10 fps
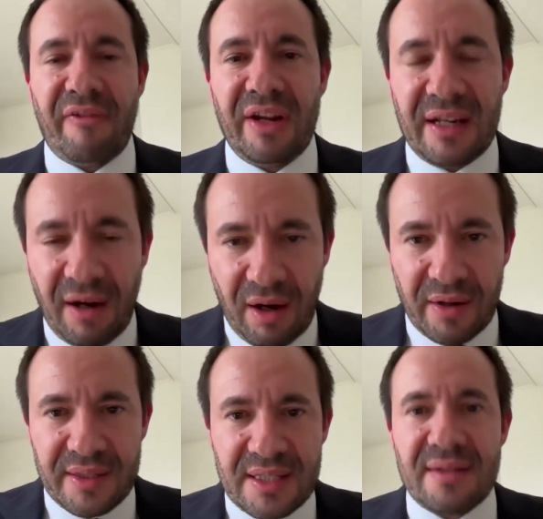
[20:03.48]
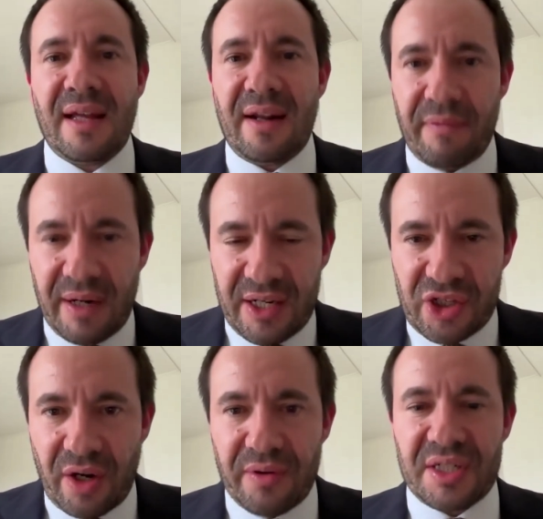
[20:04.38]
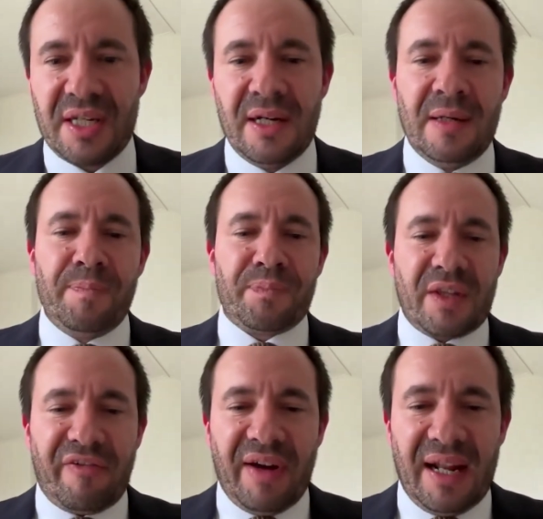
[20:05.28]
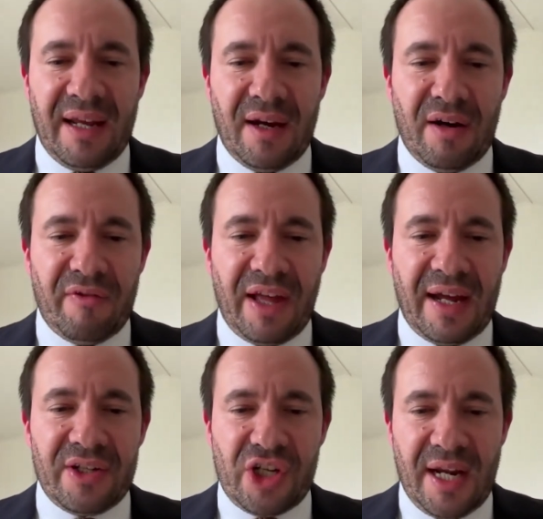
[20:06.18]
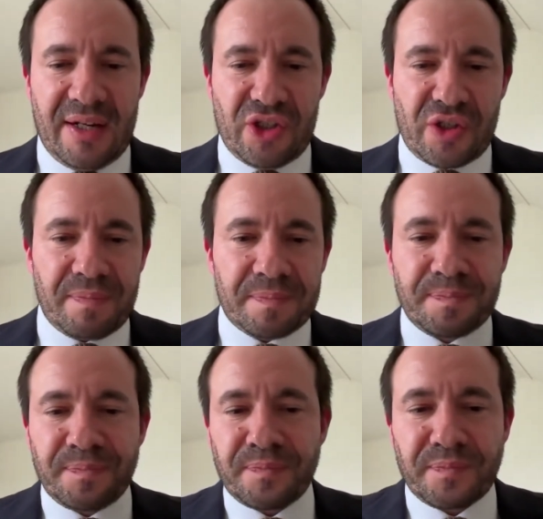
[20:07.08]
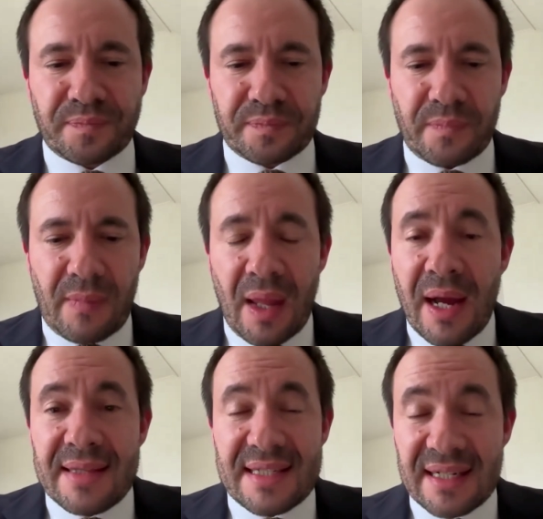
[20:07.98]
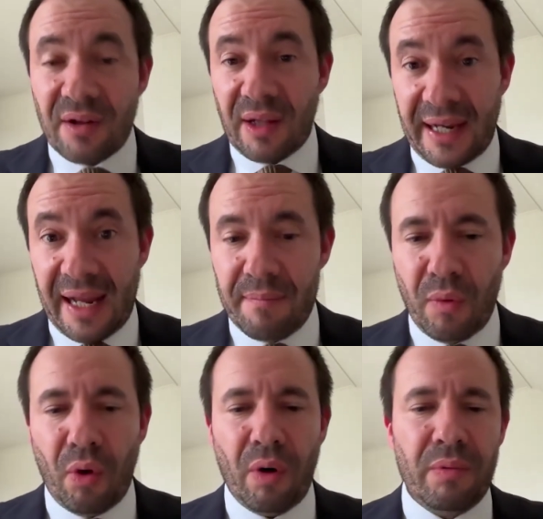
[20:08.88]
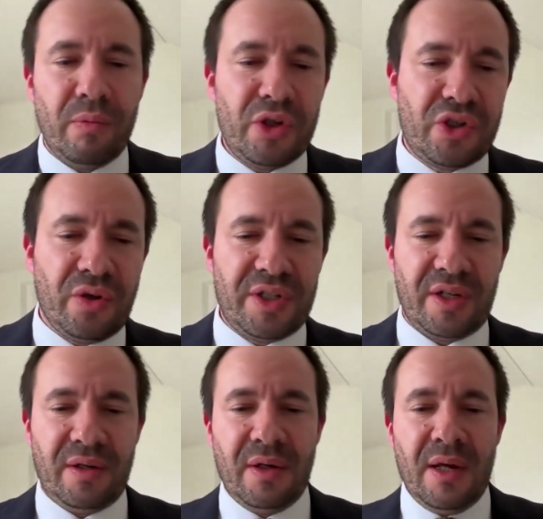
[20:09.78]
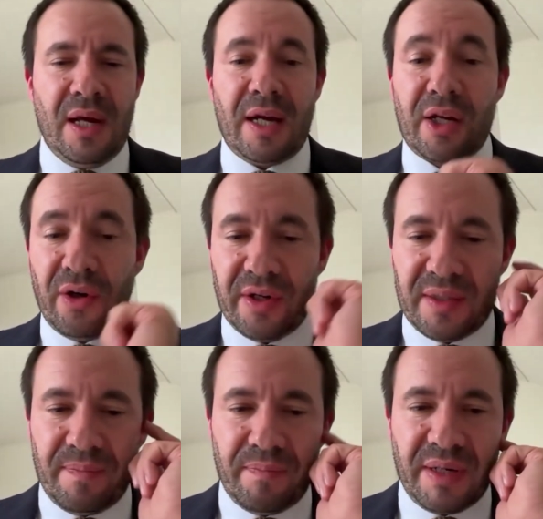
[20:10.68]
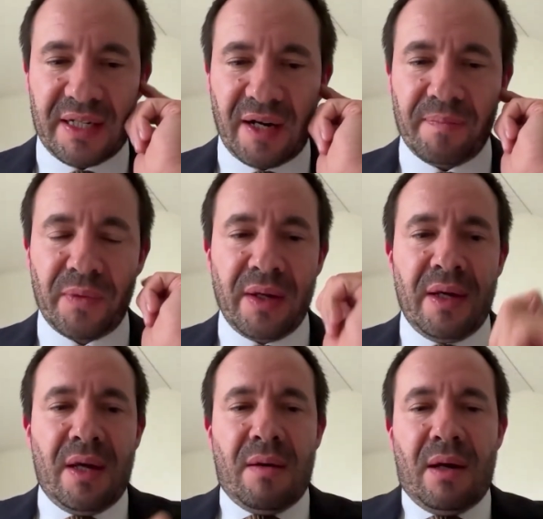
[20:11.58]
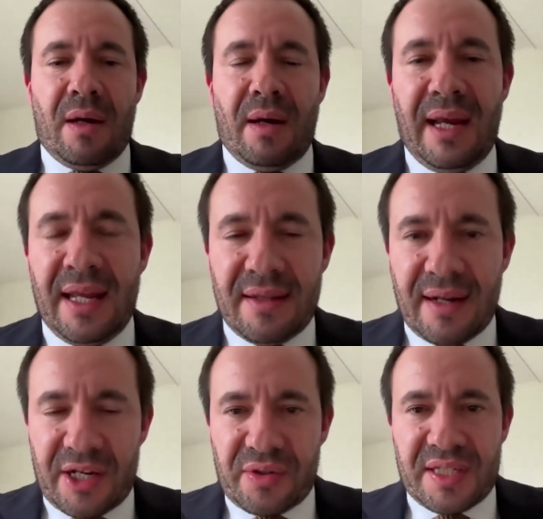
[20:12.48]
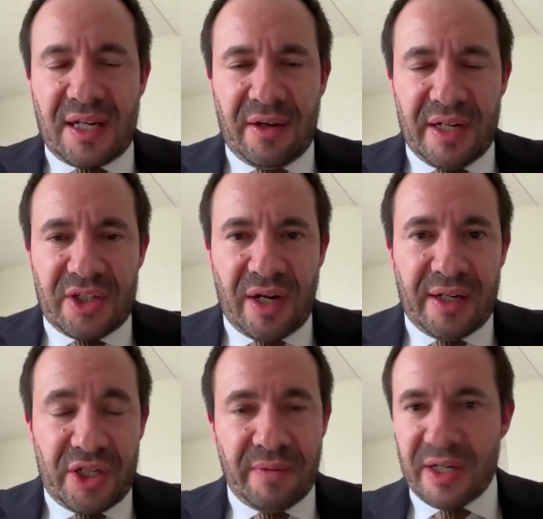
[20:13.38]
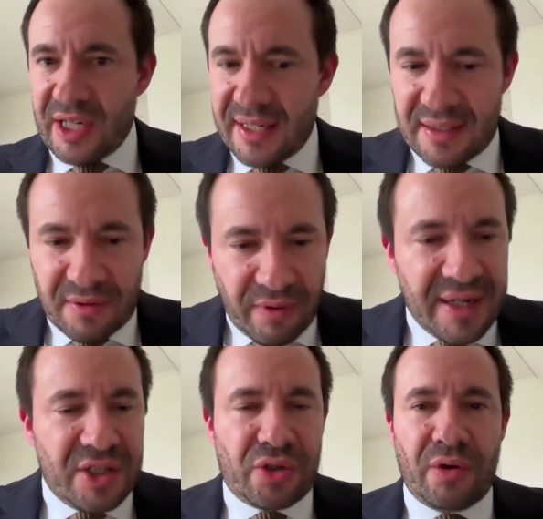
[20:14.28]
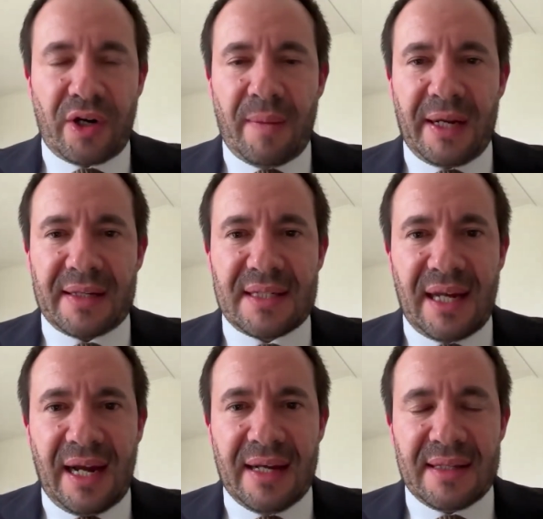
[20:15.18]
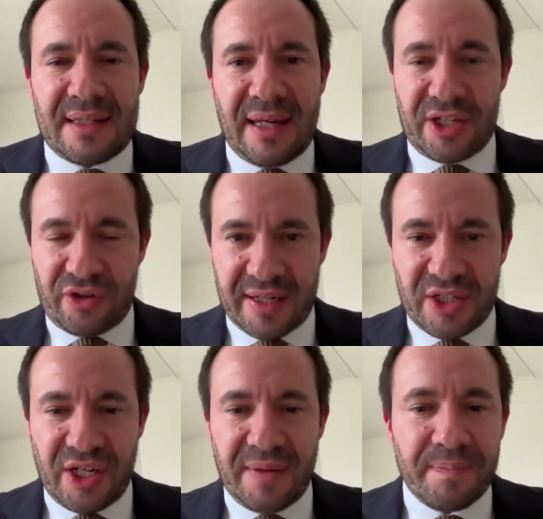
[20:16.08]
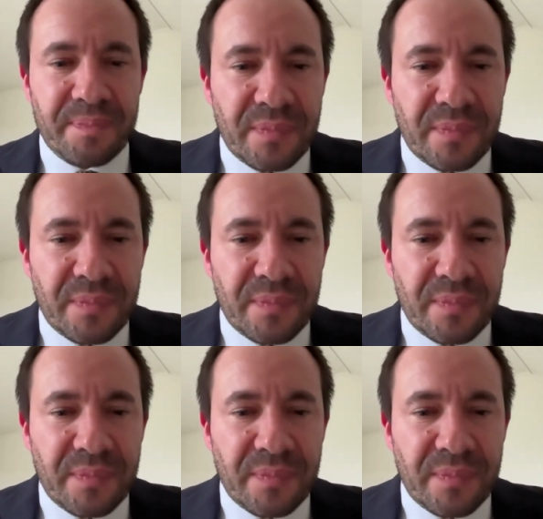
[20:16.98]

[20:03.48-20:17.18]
If he can't, then it really shows the failure of that change. And still, again, more should and could be done. in the national security strategy, which has great shortcomings as a strategy,